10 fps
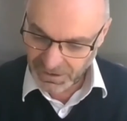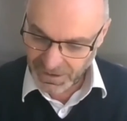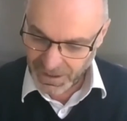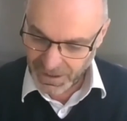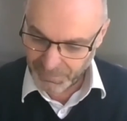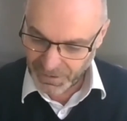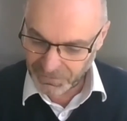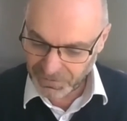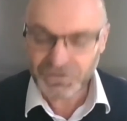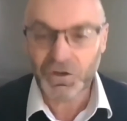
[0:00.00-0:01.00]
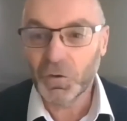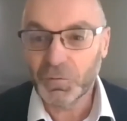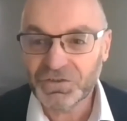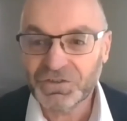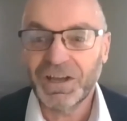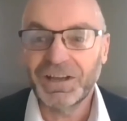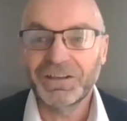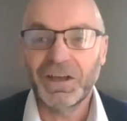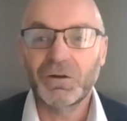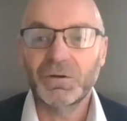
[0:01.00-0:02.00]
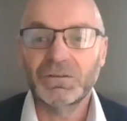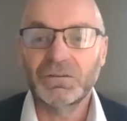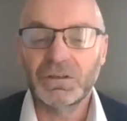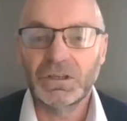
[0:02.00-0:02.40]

and I think there's Home to Stay now in